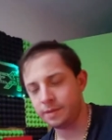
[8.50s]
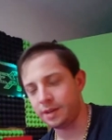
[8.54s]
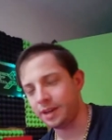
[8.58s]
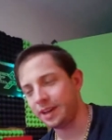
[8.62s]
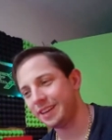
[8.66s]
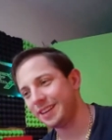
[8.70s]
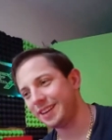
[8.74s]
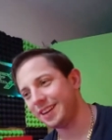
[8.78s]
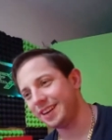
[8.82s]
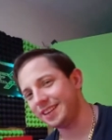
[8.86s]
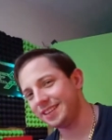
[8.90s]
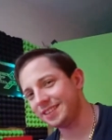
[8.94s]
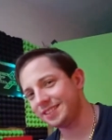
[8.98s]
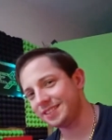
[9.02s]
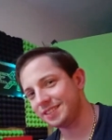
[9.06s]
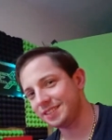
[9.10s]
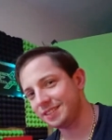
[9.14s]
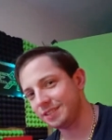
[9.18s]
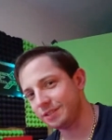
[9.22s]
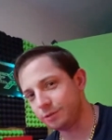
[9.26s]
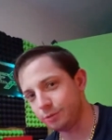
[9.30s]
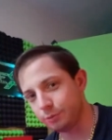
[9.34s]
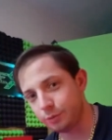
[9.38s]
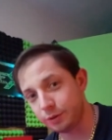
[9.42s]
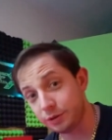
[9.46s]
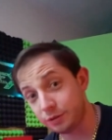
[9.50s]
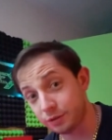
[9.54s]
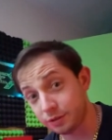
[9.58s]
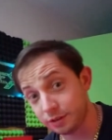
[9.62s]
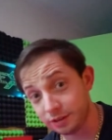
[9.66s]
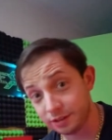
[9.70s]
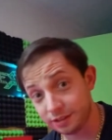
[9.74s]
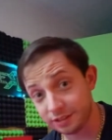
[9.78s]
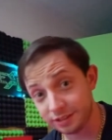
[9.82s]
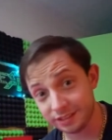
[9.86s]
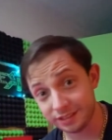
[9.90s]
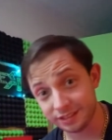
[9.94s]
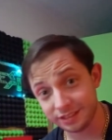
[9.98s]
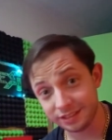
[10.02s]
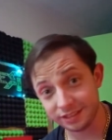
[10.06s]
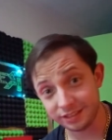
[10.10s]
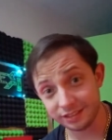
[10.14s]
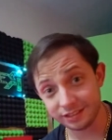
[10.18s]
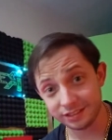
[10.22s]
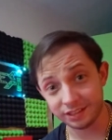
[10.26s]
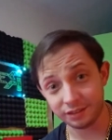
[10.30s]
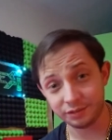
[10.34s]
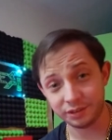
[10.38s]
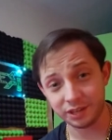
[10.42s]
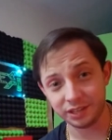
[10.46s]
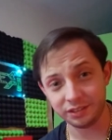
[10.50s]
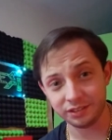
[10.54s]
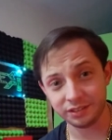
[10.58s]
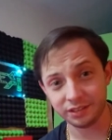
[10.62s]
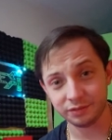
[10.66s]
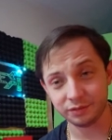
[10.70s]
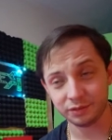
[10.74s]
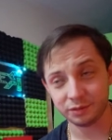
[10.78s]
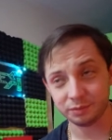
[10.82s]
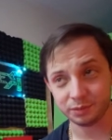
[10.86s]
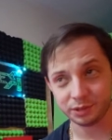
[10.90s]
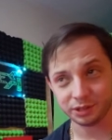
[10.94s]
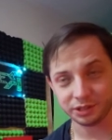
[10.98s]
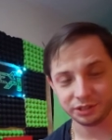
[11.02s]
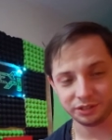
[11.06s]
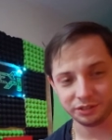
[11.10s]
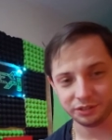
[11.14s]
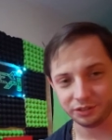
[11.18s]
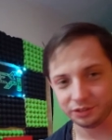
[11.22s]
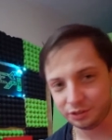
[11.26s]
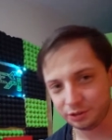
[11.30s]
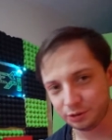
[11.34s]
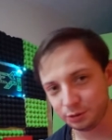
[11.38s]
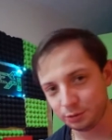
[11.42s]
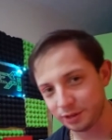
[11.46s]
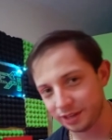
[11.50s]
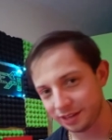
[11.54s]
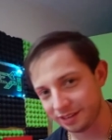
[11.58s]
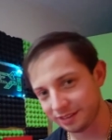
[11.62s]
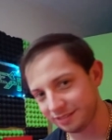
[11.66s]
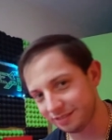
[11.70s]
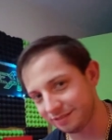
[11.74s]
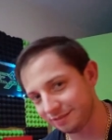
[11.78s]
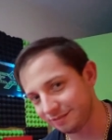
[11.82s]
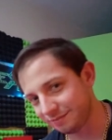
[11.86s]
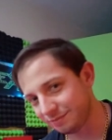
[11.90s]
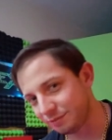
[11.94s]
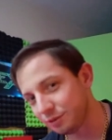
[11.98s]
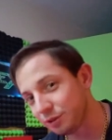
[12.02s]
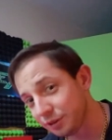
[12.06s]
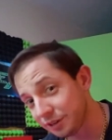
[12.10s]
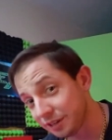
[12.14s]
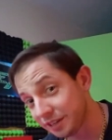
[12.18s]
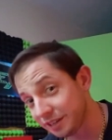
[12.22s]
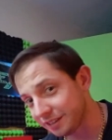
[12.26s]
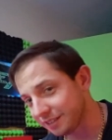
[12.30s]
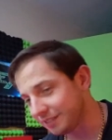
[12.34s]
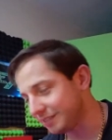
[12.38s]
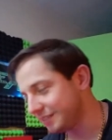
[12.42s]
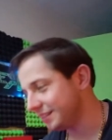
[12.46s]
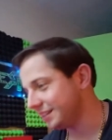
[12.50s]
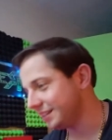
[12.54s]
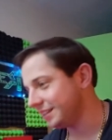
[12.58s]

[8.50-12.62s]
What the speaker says: Hi guys, Rinsler787, but you knew that. You're here.